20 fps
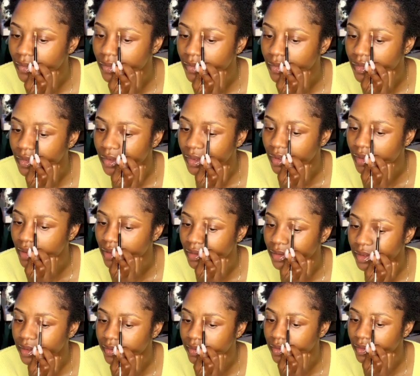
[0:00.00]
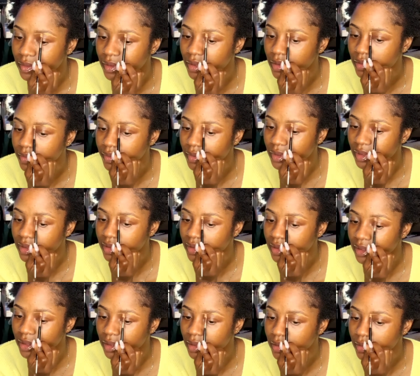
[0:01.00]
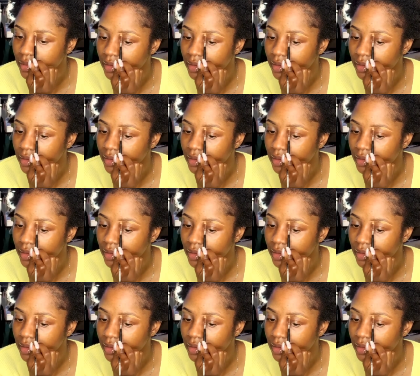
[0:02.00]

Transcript: So I was really scared.